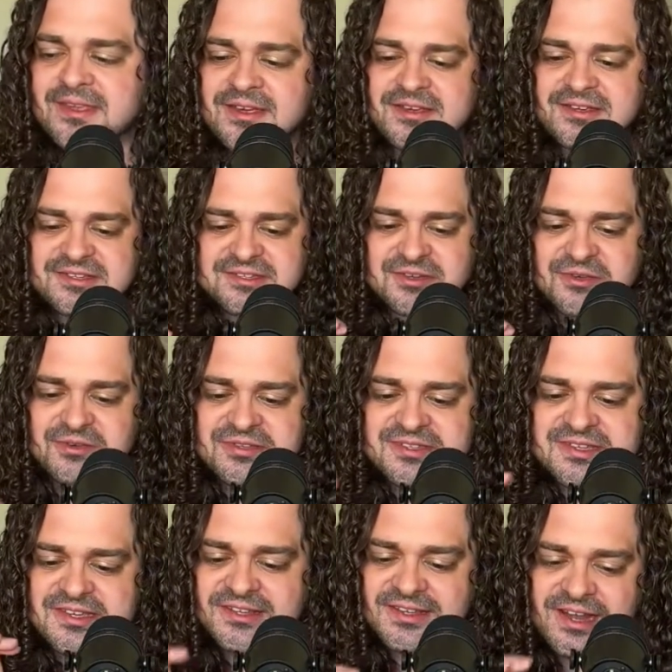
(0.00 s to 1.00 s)
So you
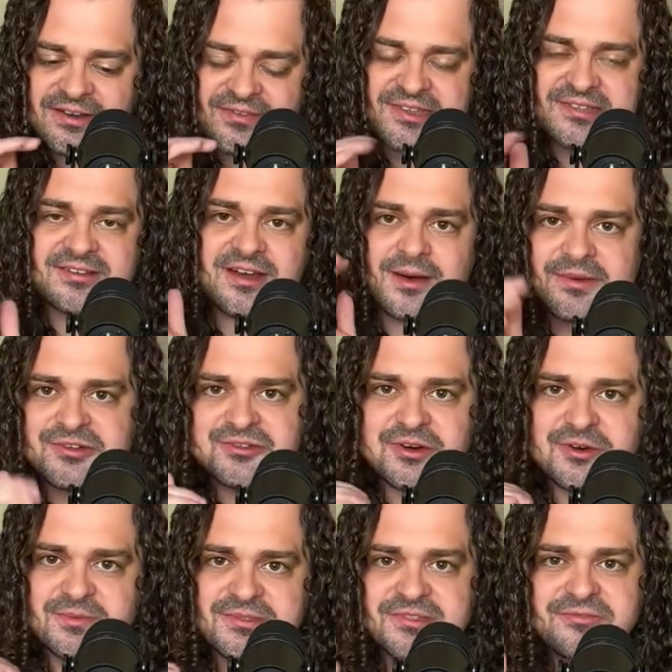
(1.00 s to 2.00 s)
see a lot of these common
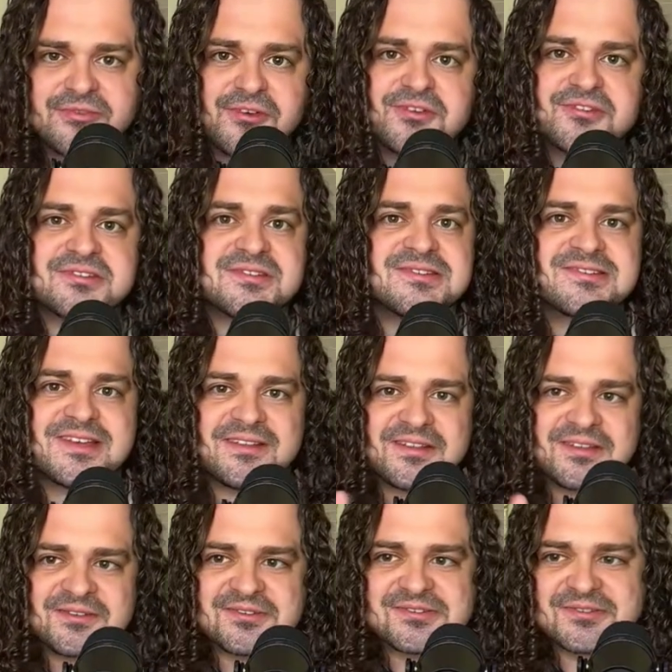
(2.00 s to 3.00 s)
tropes. The first is
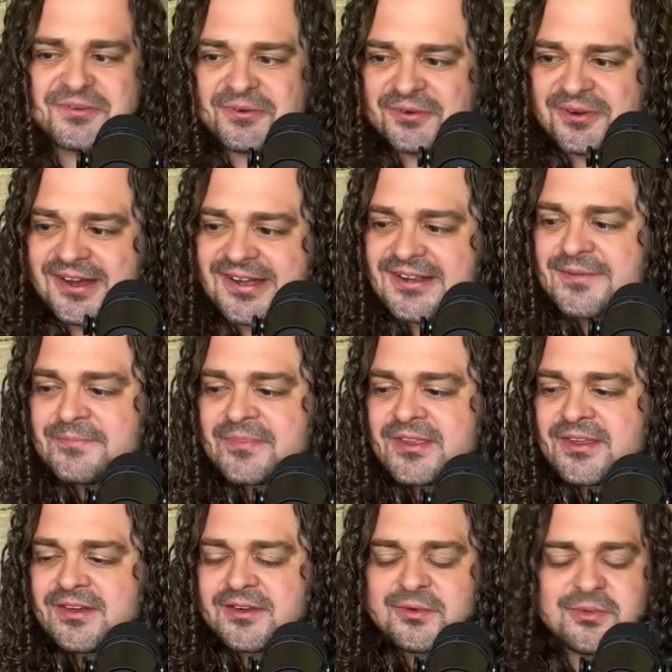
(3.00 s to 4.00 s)
selling your soul, right?
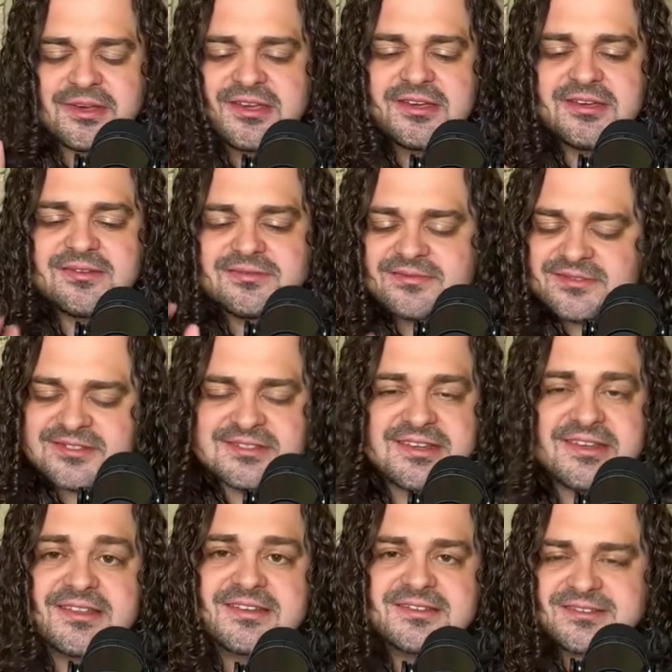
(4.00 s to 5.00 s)
We
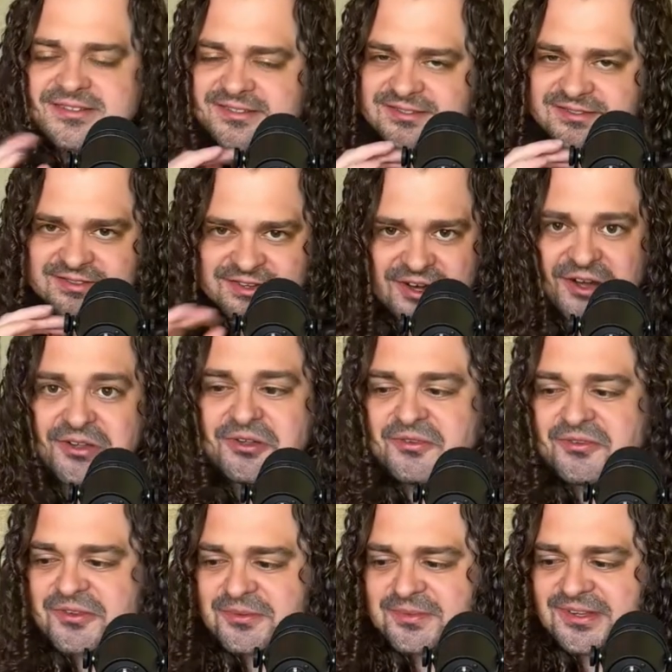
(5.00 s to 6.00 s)
see this all
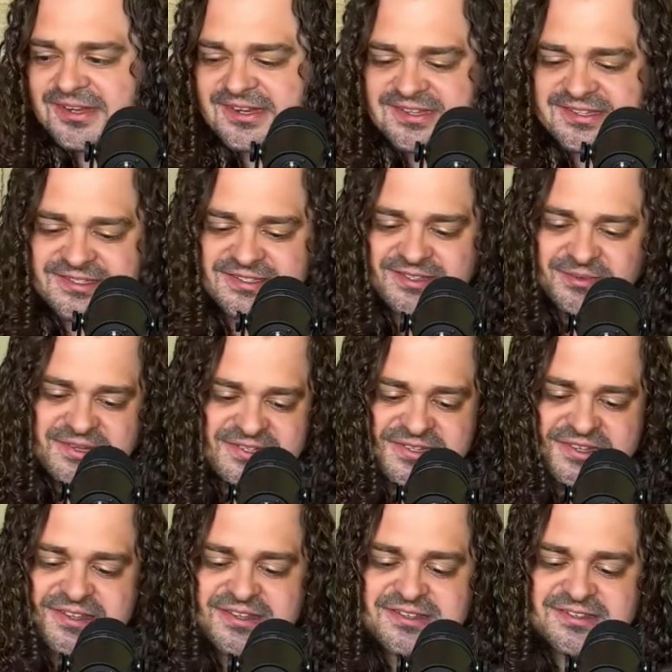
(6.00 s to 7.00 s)
over the place. We
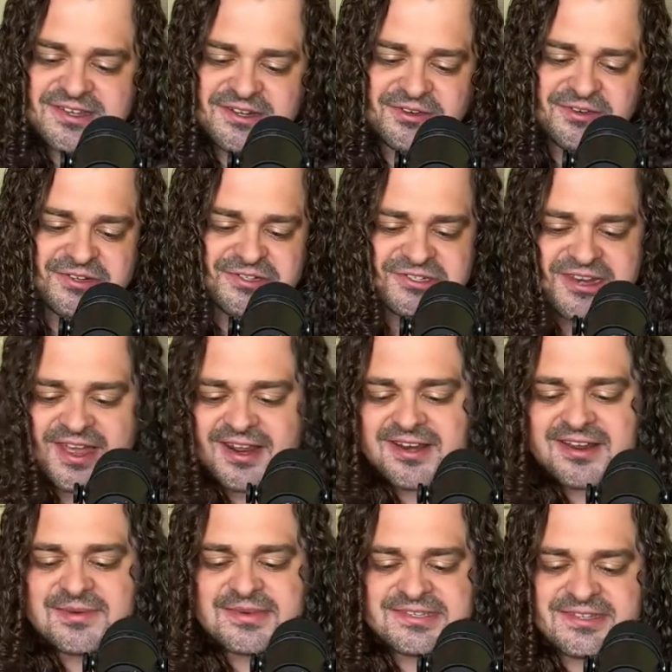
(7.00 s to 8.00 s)
see this in
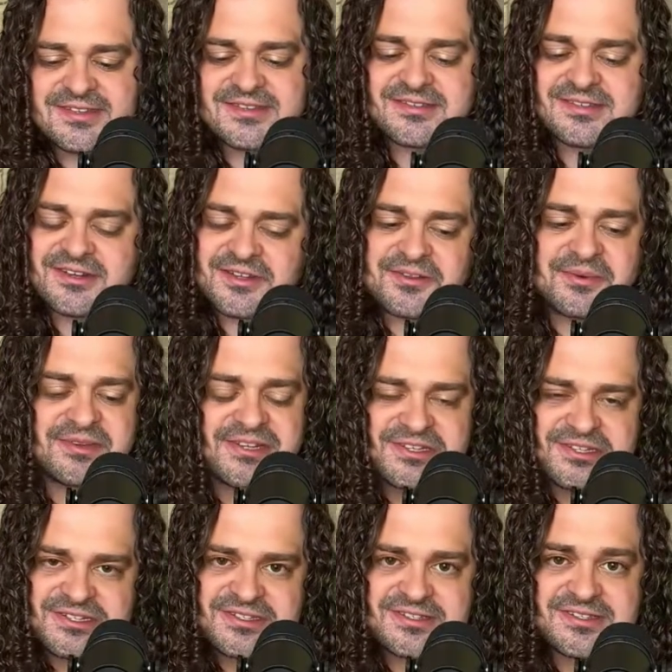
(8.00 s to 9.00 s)
Christianity. We see this in other
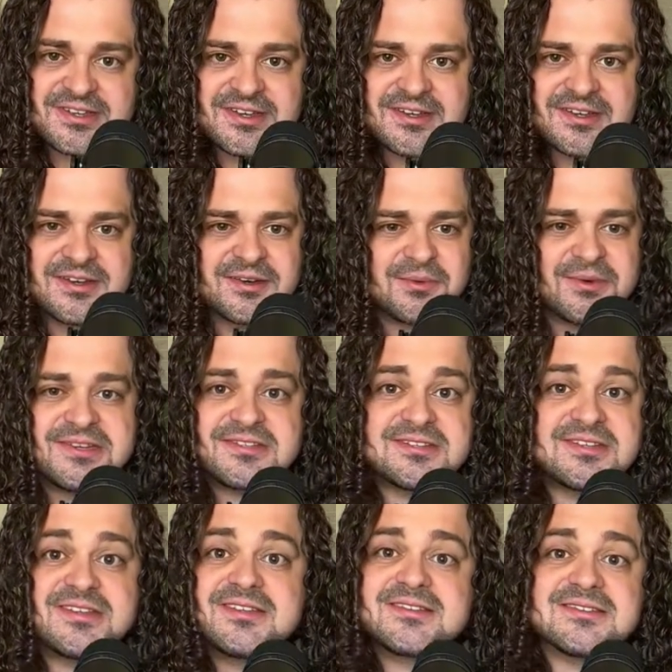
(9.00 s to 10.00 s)
religions. We
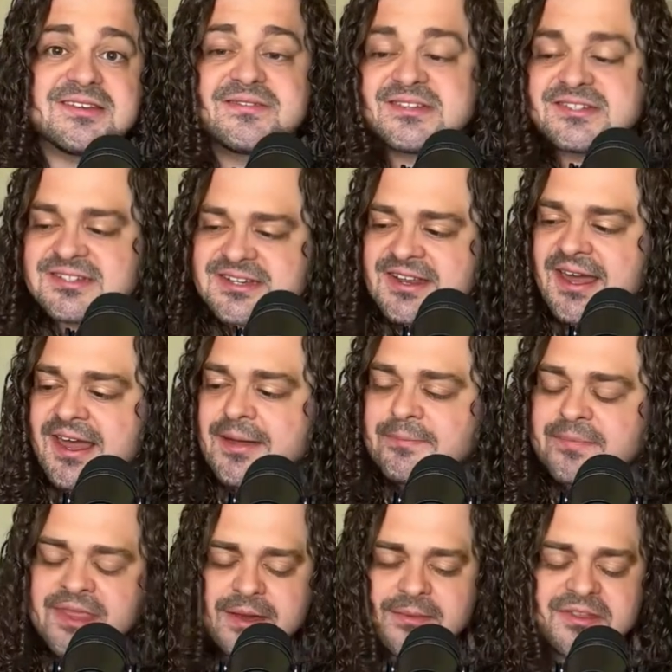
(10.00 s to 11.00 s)
see this even today.
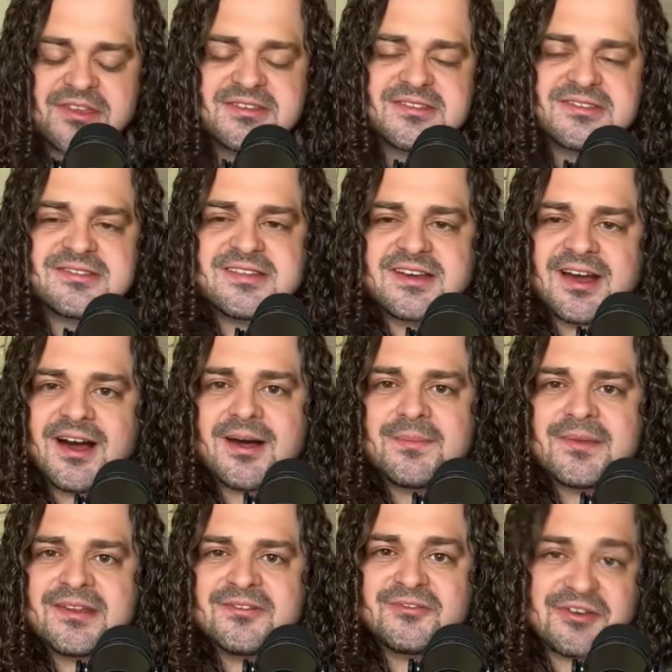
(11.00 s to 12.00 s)
But this is the
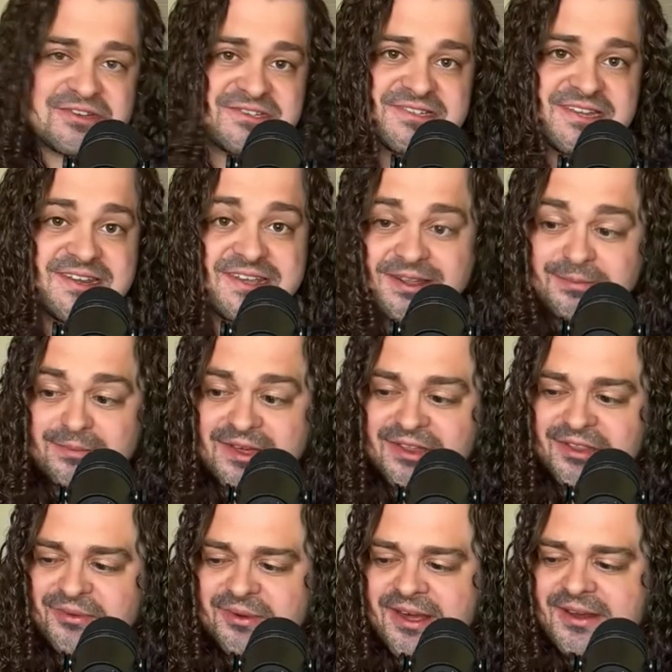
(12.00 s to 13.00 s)
common Faustinian
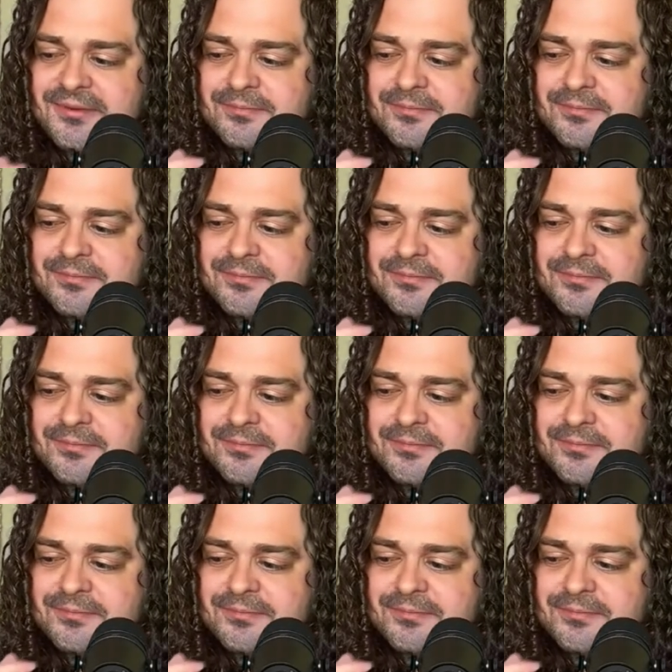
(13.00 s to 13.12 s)
myth, right?